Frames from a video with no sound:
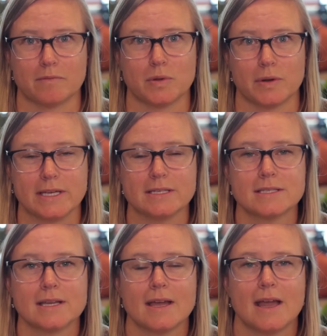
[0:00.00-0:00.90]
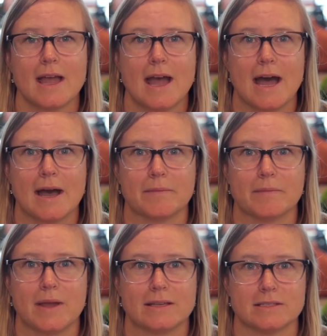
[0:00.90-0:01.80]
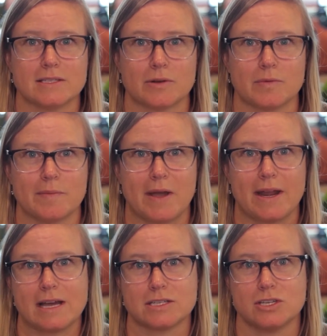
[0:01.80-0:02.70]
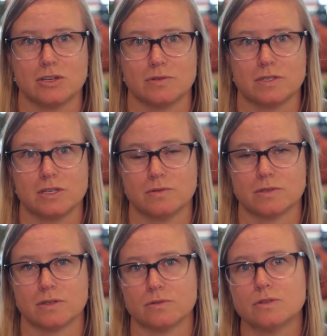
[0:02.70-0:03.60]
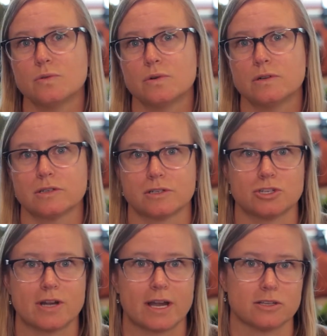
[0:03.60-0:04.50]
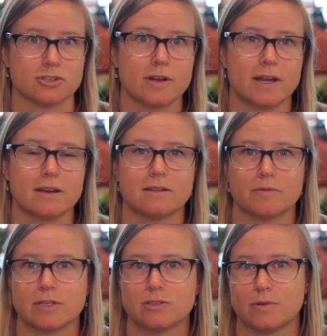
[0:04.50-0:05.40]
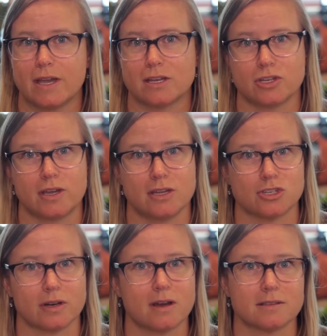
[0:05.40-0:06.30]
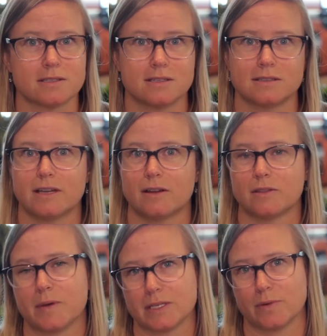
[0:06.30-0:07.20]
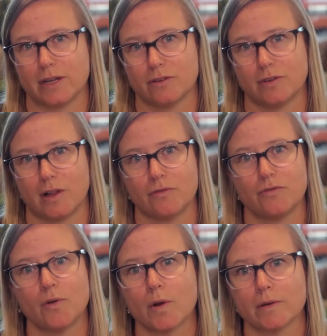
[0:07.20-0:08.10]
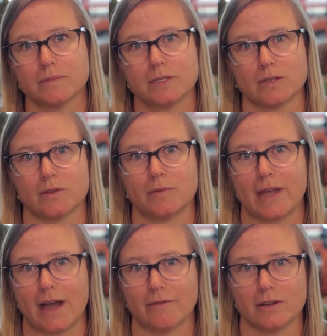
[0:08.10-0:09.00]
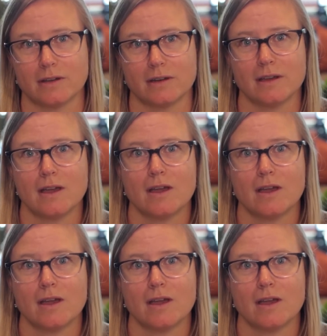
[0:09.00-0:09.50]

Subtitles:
employees. And so we might ask you to use a new tool or to track and trend, that we're doing education constantly on the best way to fill out forms so that we have a good